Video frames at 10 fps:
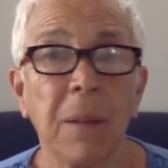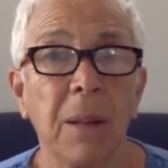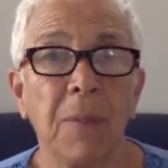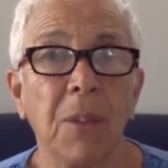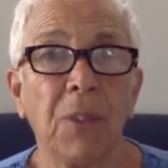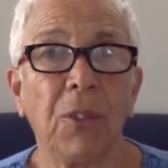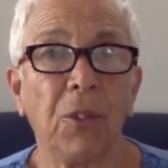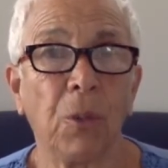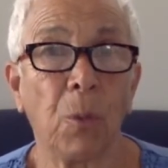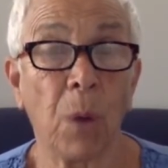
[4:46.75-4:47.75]
And, and this
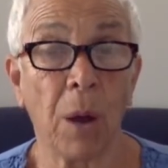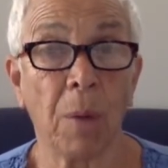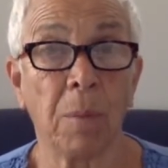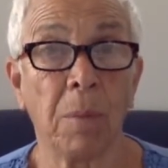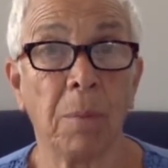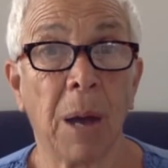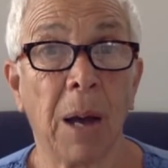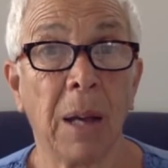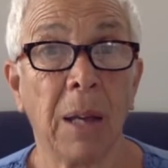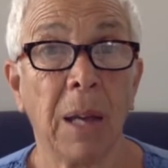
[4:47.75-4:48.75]
is where
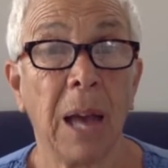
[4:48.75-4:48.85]
my,